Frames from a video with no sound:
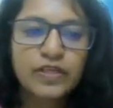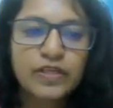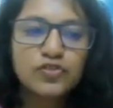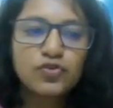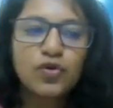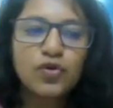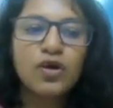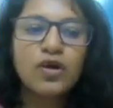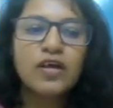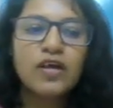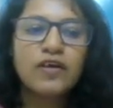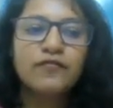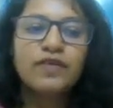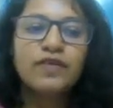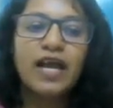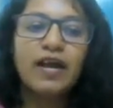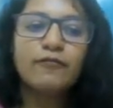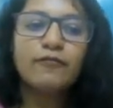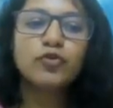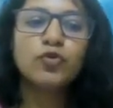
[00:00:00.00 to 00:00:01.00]
So
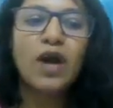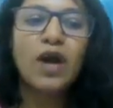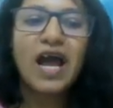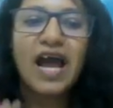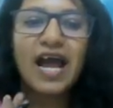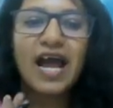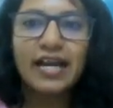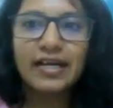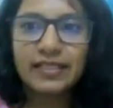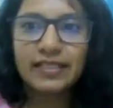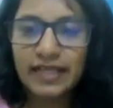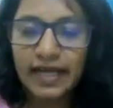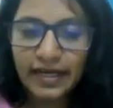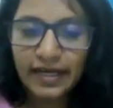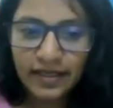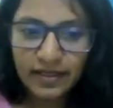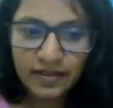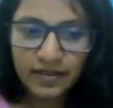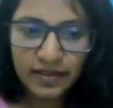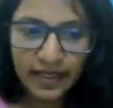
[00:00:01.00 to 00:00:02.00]
we have to add
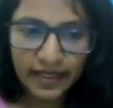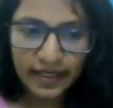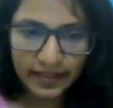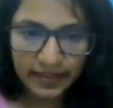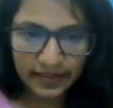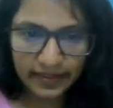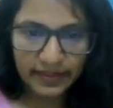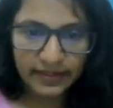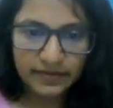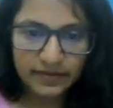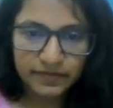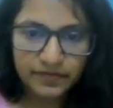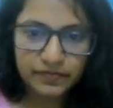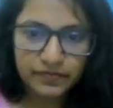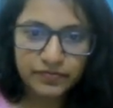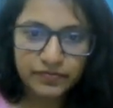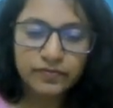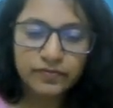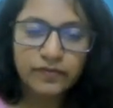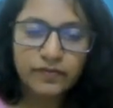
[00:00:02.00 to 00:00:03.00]
that entry.
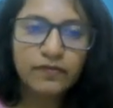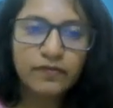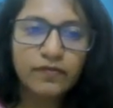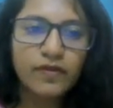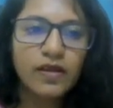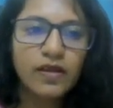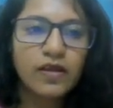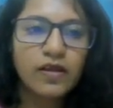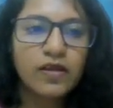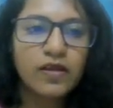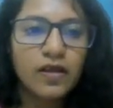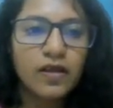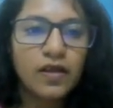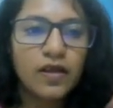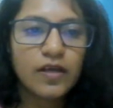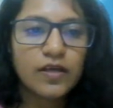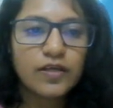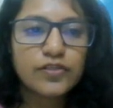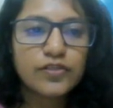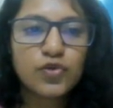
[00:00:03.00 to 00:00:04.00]

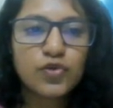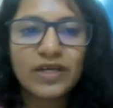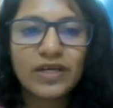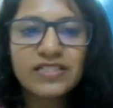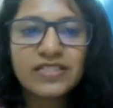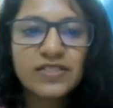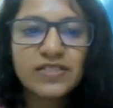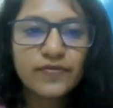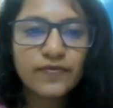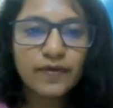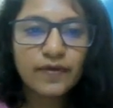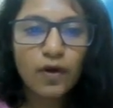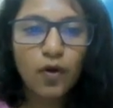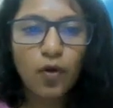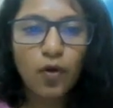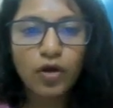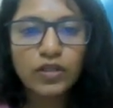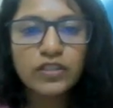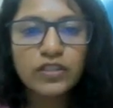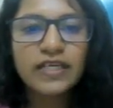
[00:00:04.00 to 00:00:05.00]
So once
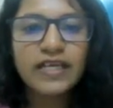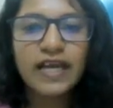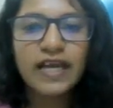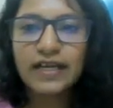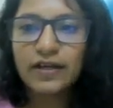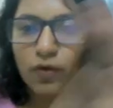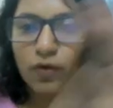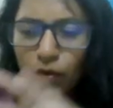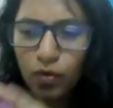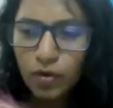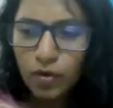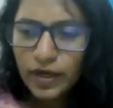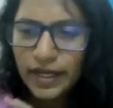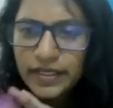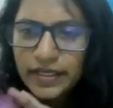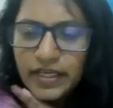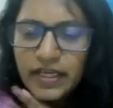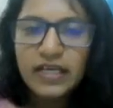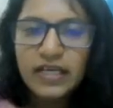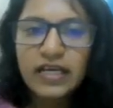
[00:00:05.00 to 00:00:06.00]
all the
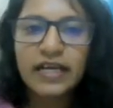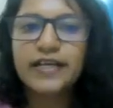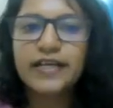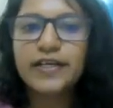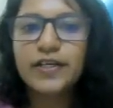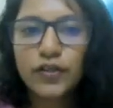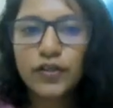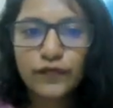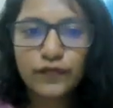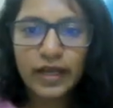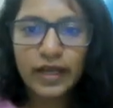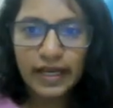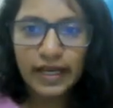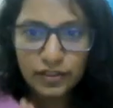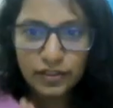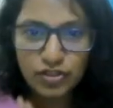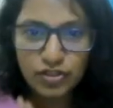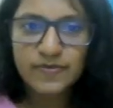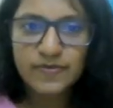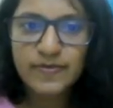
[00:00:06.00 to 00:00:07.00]
any kind of
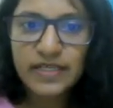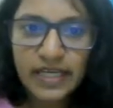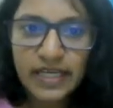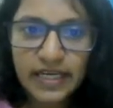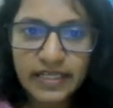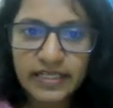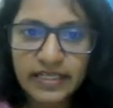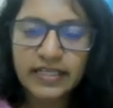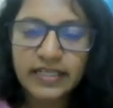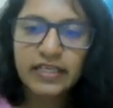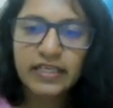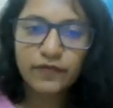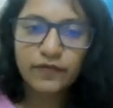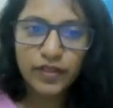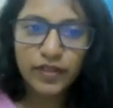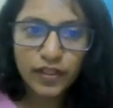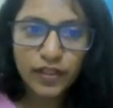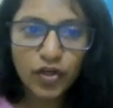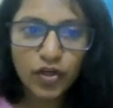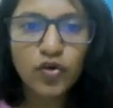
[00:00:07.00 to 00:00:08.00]
adjustment entry
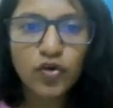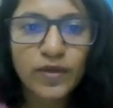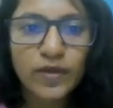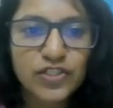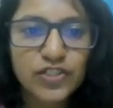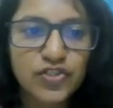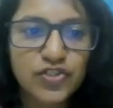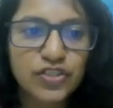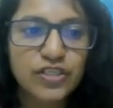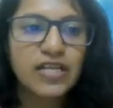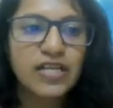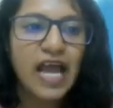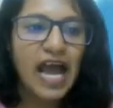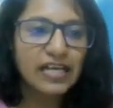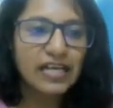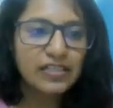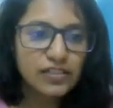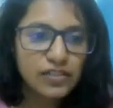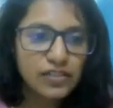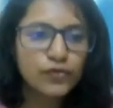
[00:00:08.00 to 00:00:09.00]
given in your question
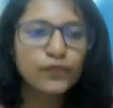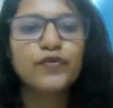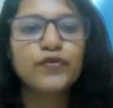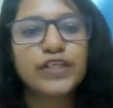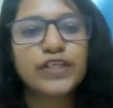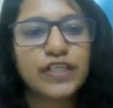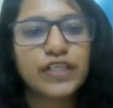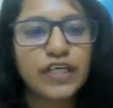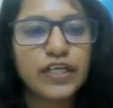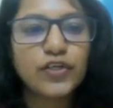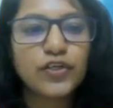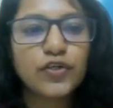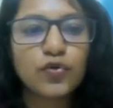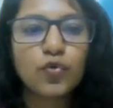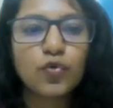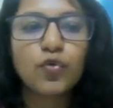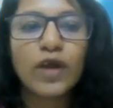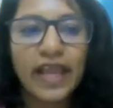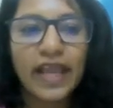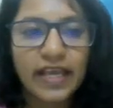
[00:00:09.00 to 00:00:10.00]
has to fit
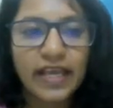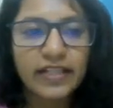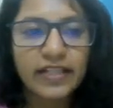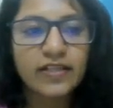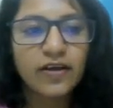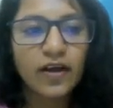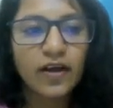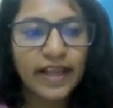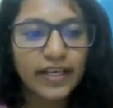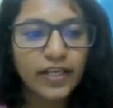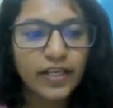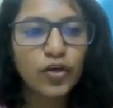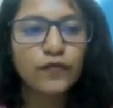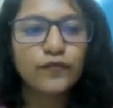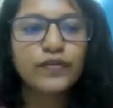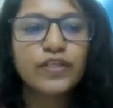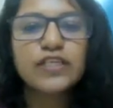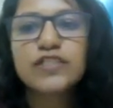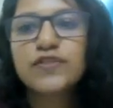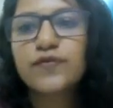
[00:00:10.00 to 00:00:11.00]
into any
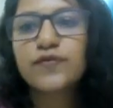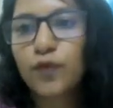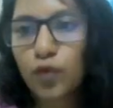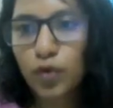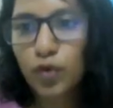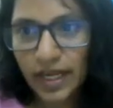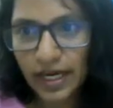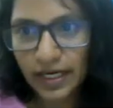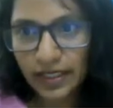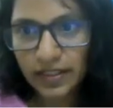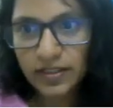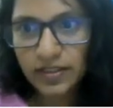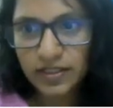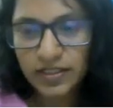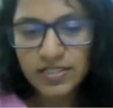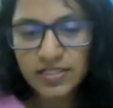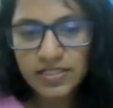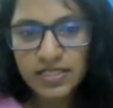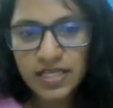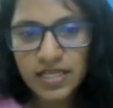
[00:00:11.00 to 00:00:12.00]
of these four
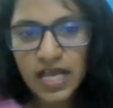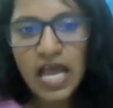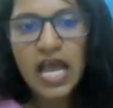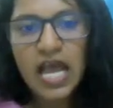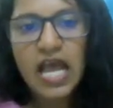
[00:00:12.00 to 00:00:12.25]
categories.